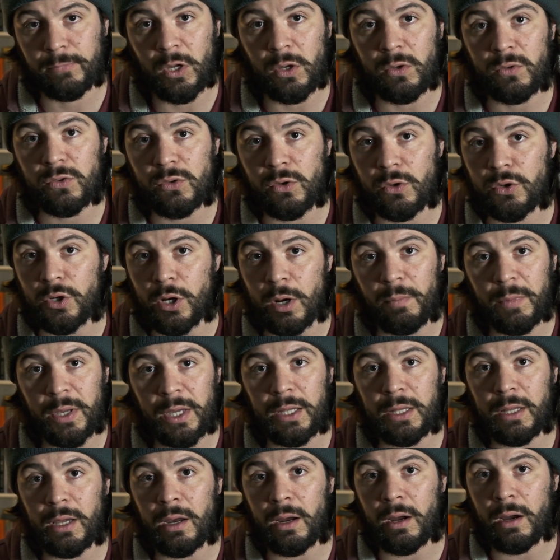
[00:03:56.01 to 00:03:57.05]
on social
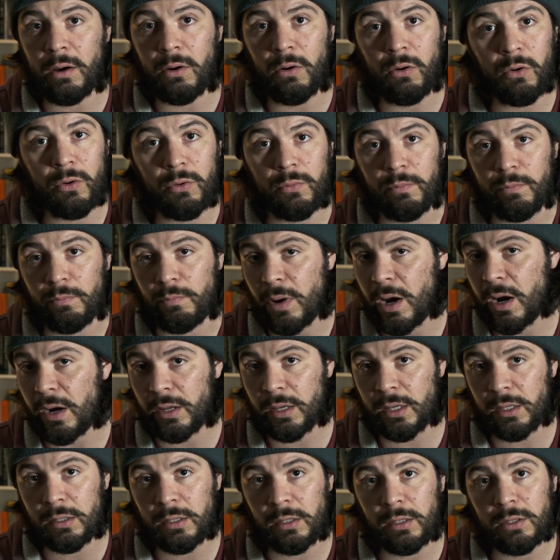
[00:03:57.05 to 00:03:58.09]
media, on
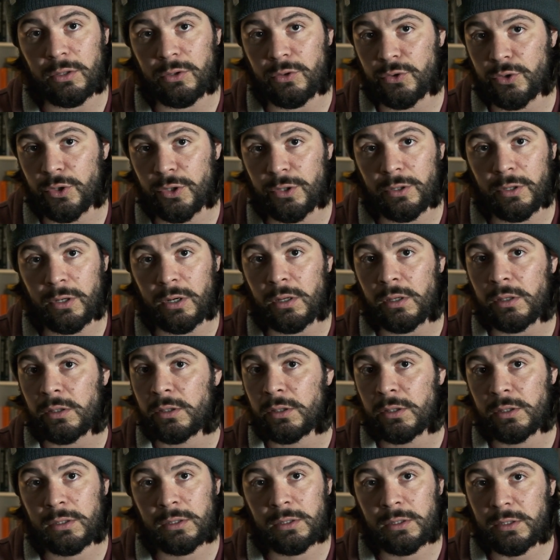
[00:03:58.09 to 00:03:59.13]
marketing in general,
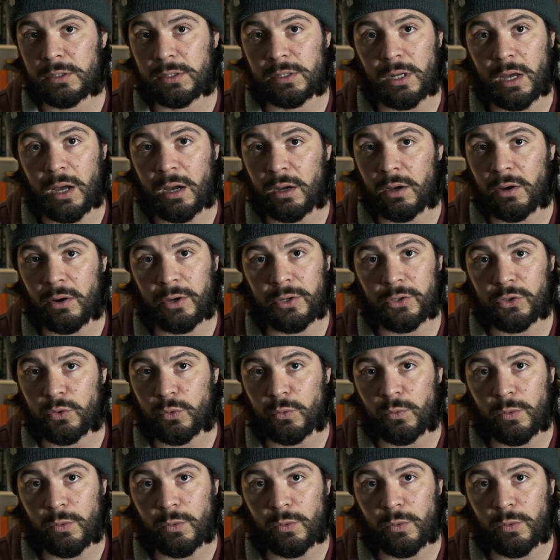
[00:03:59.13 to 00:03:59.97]
is not going to